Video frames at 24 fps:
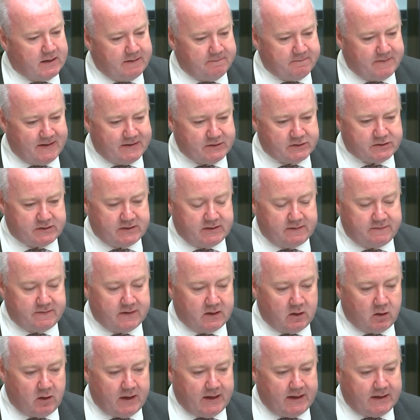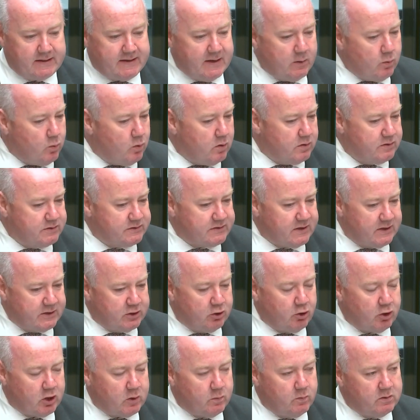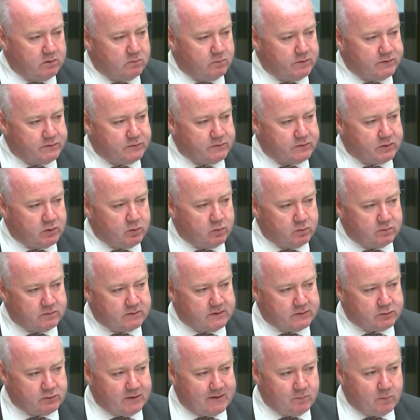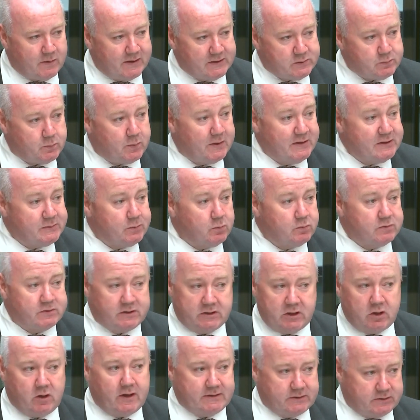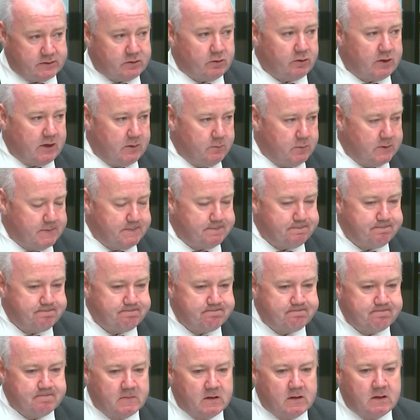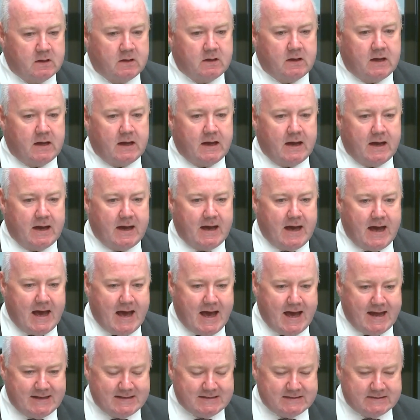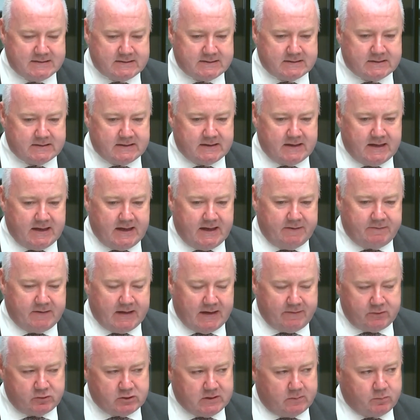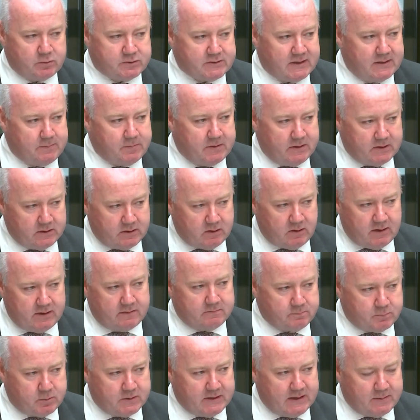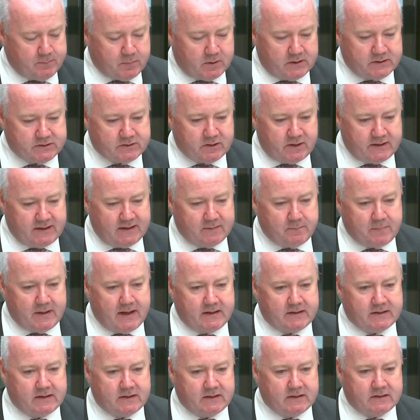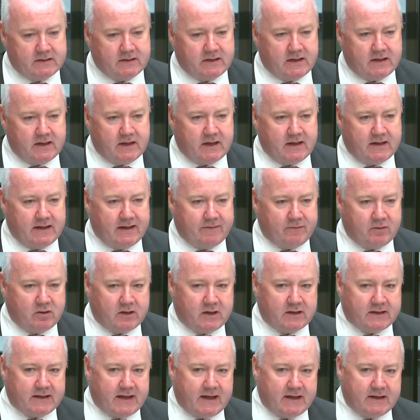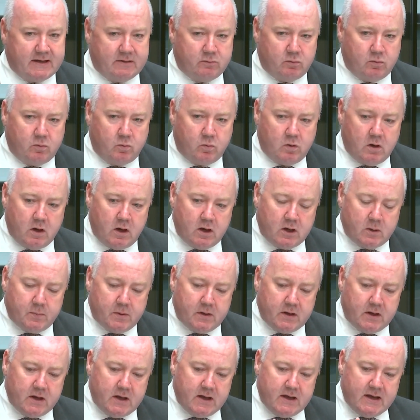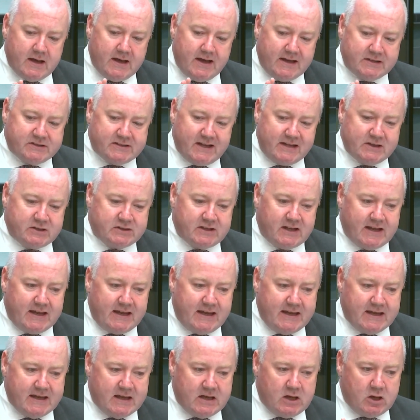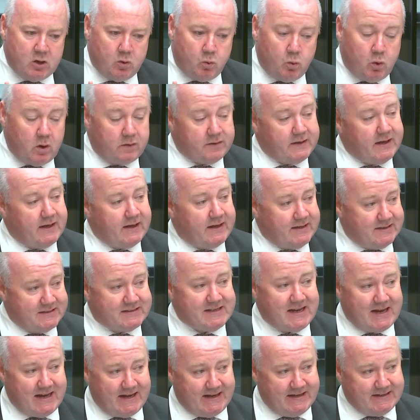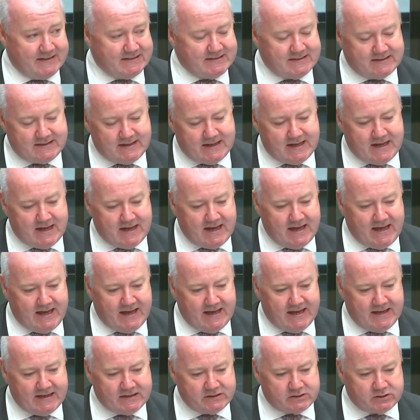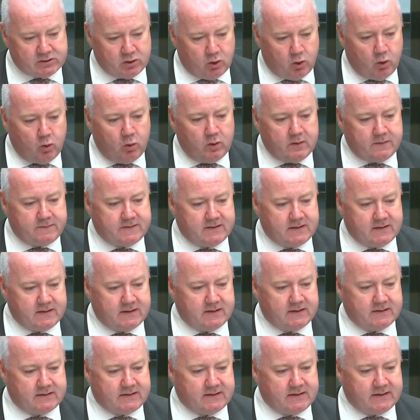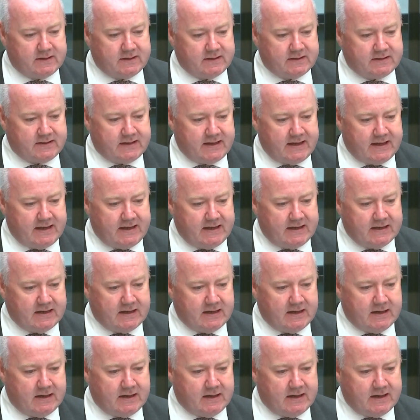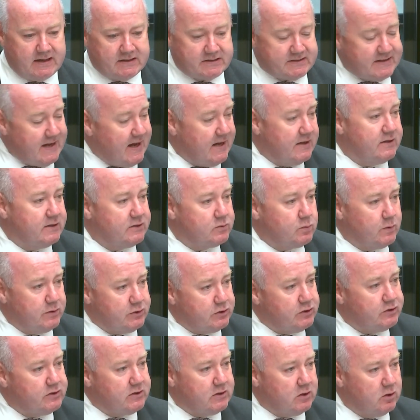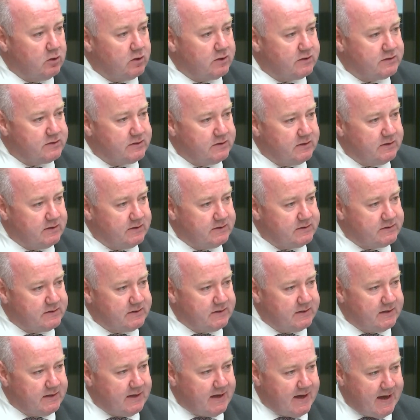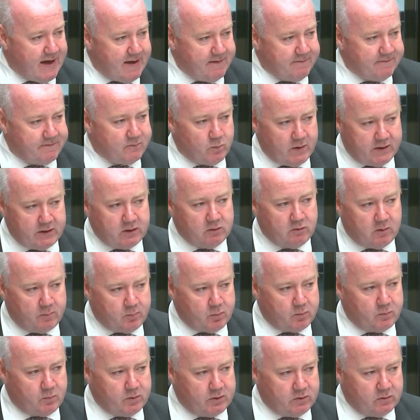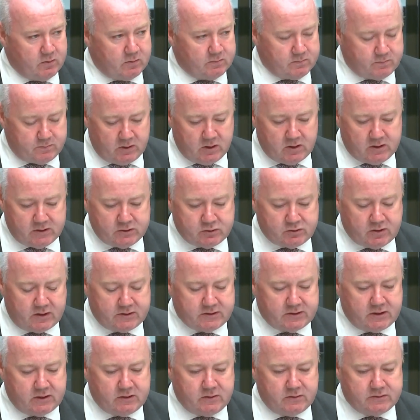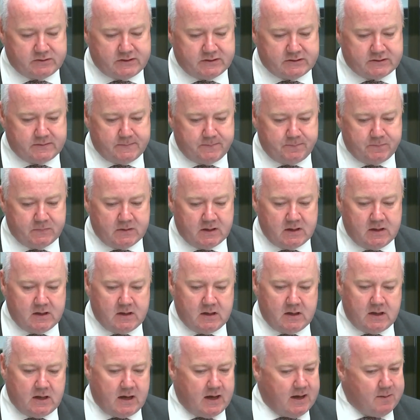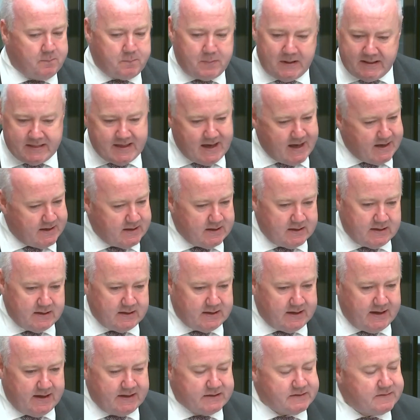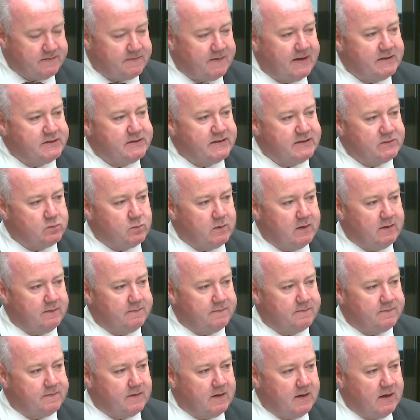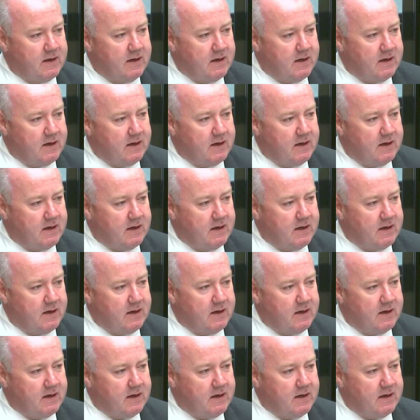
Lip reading: invention, if you like, there was a document which was called the Tramways Principles and Guidance Document. And if you're having trouble sleeping at night, put that by the side of your bed and have a look at that. It will work. But essentially, what that contained is all of the standards which you should look to have when you're constructing a new system, be that interfaces with